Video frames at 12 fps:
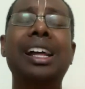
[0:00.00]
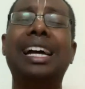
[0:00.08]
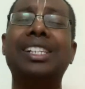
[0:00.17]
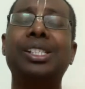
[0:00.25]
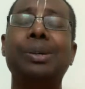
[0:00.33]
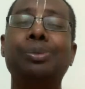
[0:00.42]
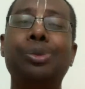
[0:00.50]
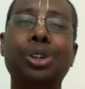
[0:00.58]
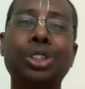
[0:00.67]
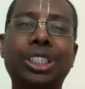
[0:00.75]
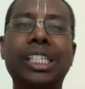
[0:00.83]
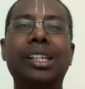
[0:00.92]
That's the
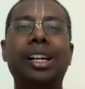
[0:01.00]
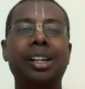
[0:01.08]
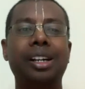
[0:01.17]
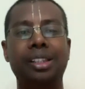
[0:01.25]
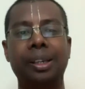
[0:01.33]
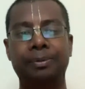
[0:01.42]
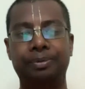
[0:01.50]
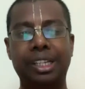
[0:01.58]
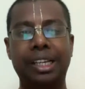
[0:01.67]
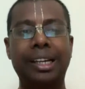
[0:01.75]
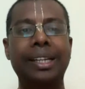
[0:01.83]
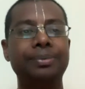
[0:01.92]
most degraded thing,
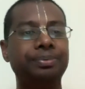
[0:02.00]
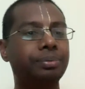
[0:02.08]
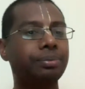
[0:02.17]
right?